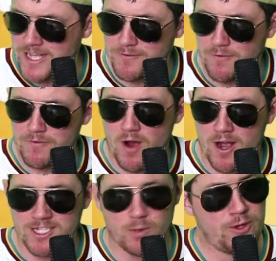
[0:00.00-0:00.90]
Frothy Friday, so we're
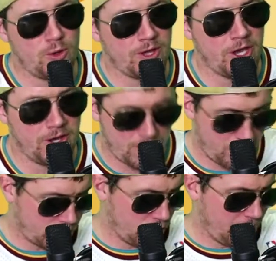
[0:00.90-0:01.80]
doing I'm not sure
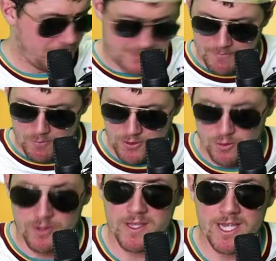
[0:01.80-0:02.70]
if you've seen, but we're doing
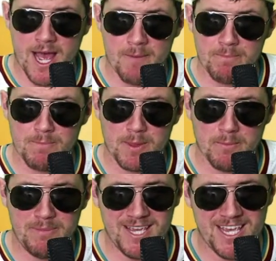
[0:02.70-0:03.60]
the
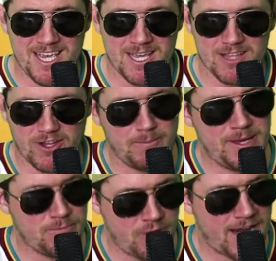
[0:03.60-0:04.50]
beer. It's like a beer
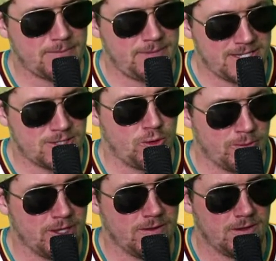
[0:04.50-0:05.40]
bracket beer tournament.
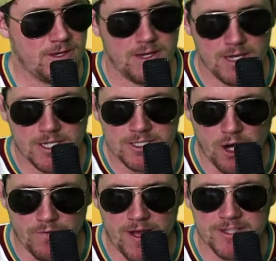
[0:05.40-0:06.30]
So
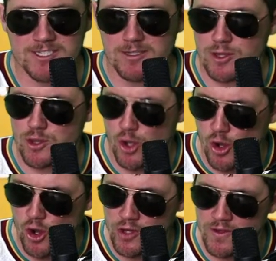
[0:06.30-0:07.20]
far, this is the
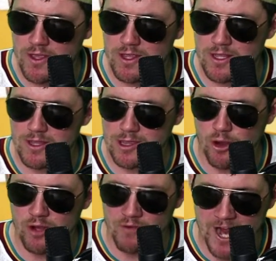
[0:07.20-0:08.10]
third
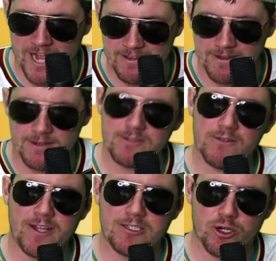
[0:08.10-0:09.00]
round. So we've had
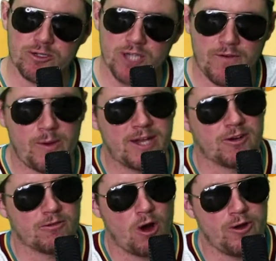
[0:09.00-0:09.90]
two so far. We had
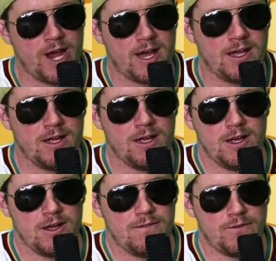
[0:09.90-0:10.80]
Corona
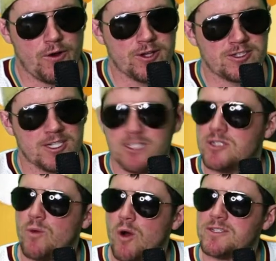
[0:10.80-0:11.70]
versus what
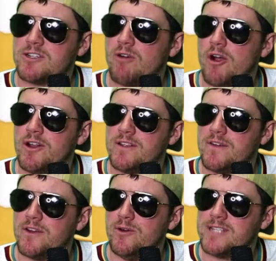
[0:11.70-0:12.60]
was Corona's? Who
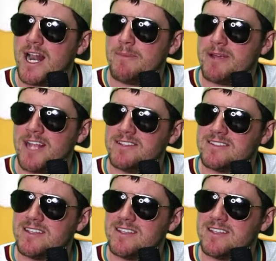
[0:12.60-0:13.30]
was that up against?